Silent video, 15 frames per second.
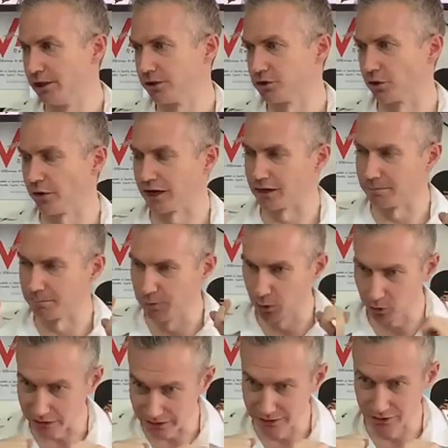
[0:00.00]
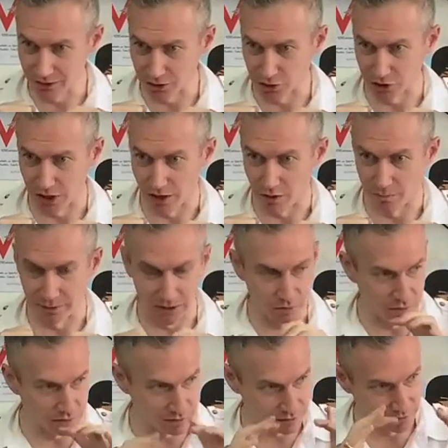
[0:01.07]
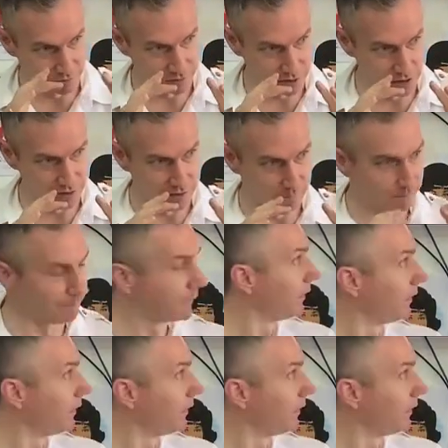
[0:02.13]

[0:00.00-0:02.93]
So they can pull into the shell, but you can still see them